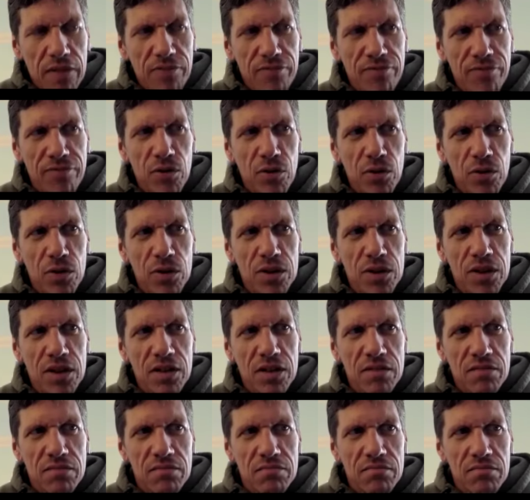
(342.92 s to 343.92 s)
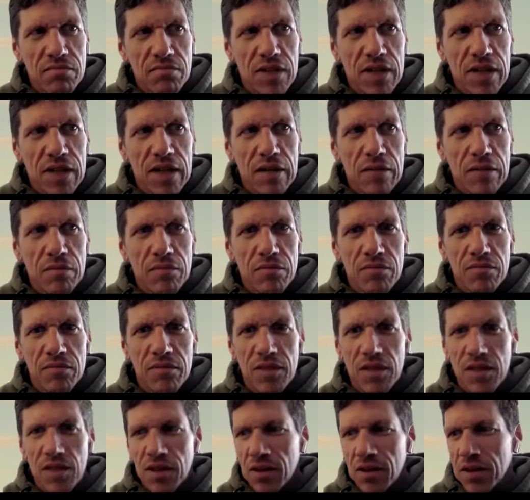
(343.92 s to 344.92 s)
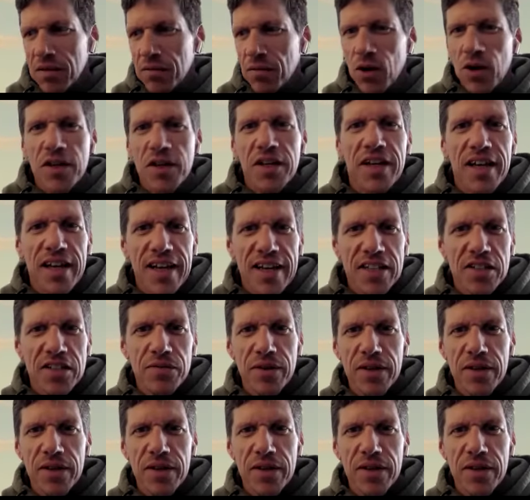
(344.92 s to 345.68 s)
for, in one case,